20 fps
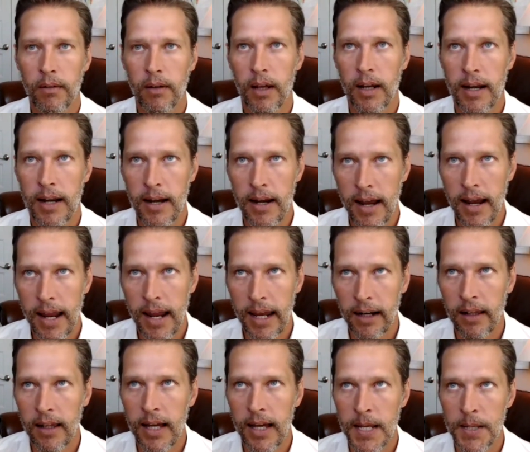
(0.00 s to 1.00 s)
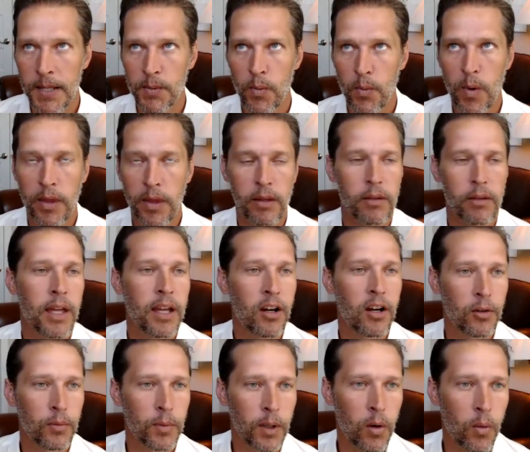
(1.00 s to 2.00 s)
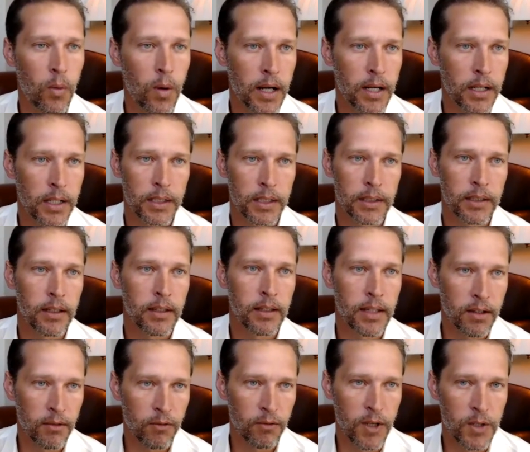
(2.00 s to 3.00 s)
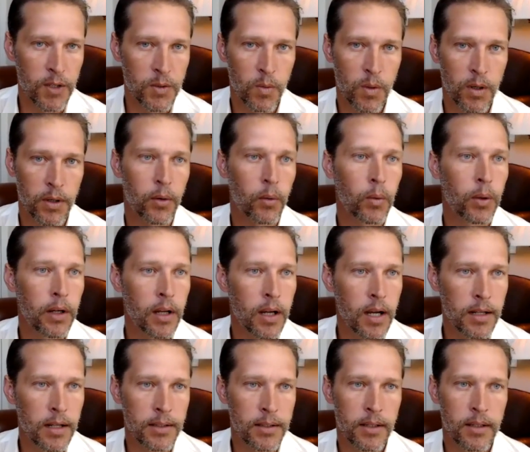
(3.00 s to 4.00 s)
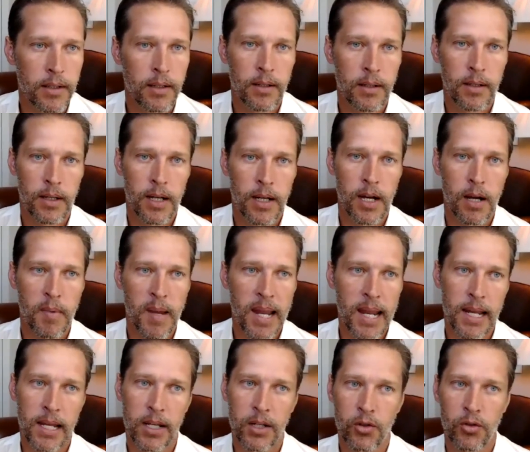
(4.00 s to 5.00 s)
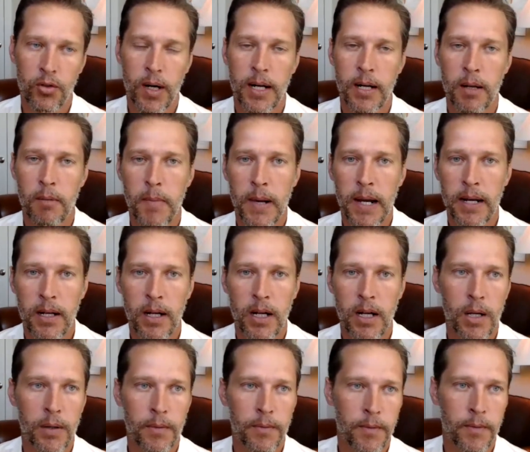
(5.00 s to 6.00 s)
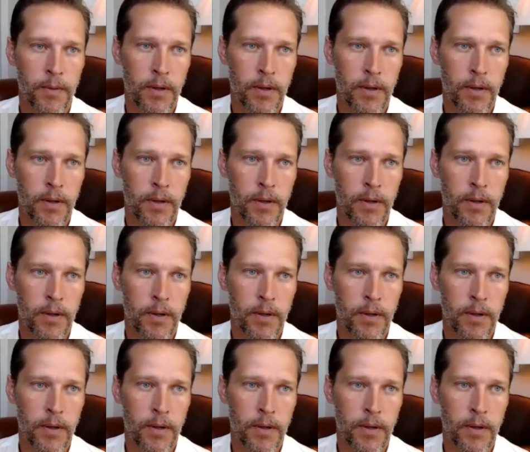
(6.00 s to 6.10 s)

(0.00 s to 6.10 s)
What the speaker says: And analyze whether they are required in that phase one or not, and try to bite off